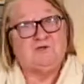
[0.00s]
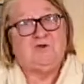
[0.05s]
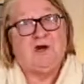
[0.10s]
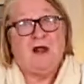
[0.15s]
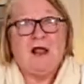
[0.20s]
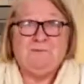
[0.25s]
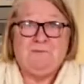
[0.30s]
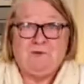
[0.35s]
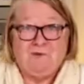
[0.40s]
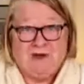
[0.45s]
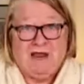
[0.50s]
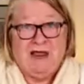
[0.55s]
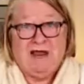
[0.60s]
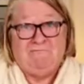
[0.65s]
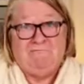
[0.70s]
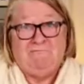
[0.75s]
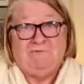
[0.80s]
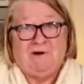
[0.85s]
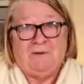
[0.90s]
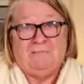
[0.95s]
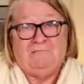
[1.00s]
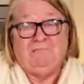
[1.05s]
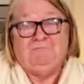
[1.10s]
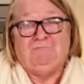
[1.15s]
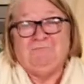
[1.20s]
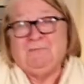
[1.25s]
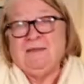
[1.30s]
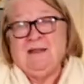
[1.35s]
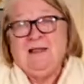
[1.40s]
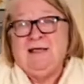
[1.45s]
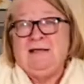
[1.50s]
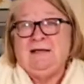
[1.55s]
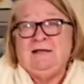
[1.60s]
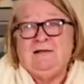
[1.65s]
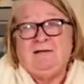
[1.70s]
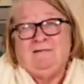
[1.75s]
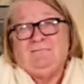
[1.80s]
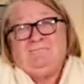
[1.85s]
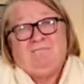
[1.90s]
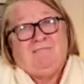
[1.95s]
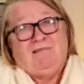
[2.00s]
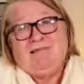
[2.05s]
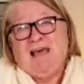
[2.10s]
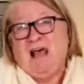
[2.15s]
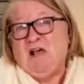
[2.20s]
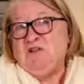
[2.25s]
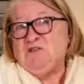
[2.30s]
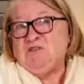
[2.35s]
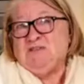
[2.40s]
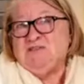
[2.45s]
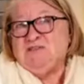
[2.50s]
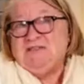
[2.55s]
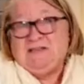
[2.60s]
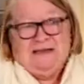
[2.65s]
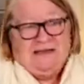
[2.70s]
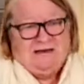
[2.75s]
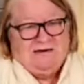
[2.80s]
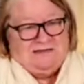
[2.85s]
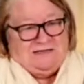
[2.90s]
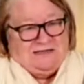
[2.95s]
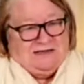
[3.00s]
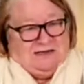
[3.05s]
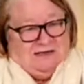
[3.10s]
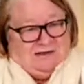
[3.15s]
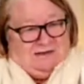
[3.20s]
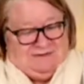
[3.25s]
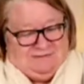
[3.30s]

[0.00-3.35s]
tribe you came from thousands of years ago.